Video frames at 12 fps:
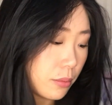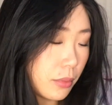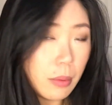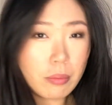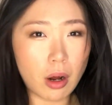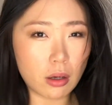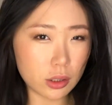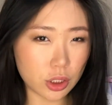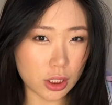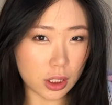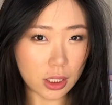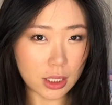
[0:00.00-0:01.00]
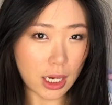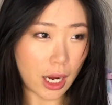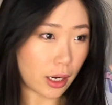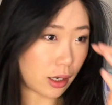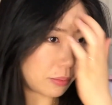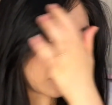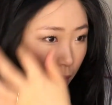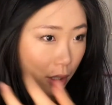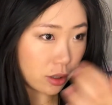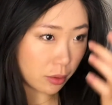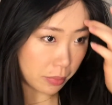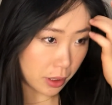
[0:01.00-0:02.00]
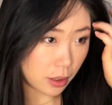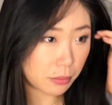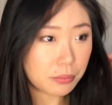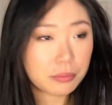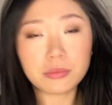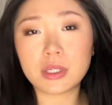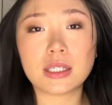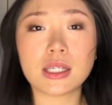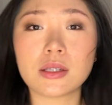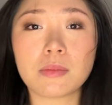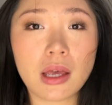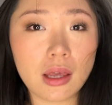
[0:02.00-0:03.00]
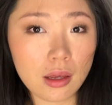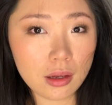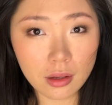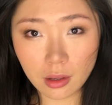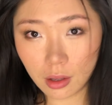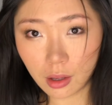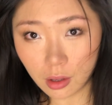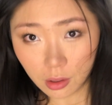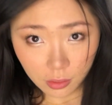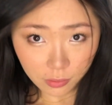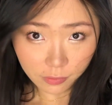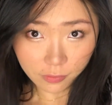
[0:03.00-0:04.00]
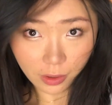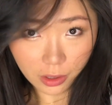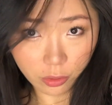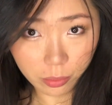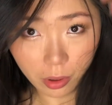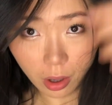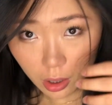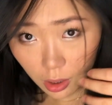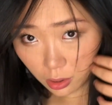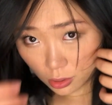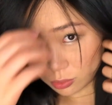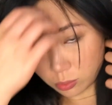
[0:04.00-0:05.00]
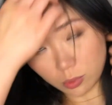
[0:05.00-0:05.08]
I'm probably just gonna tie it up later, but this is my final product.